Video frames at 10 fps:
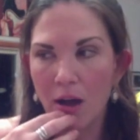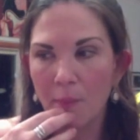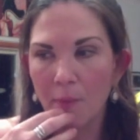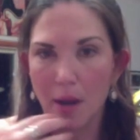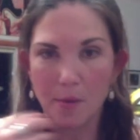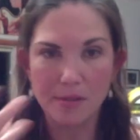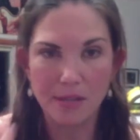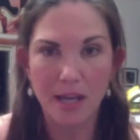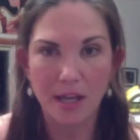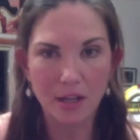when I was
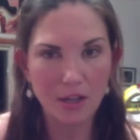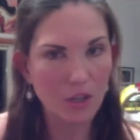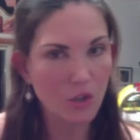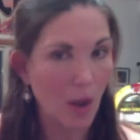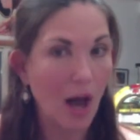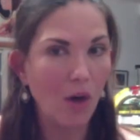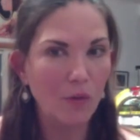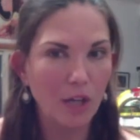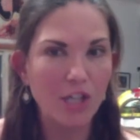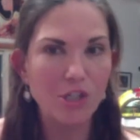like 12,
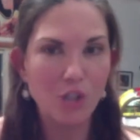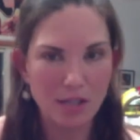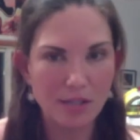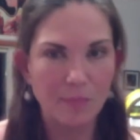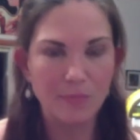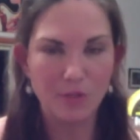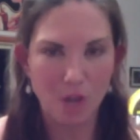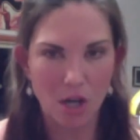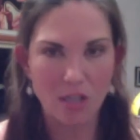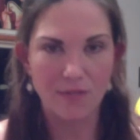when I just
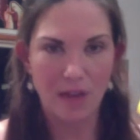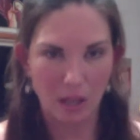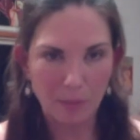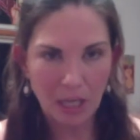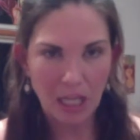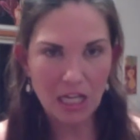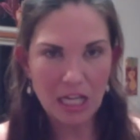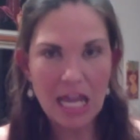started developing,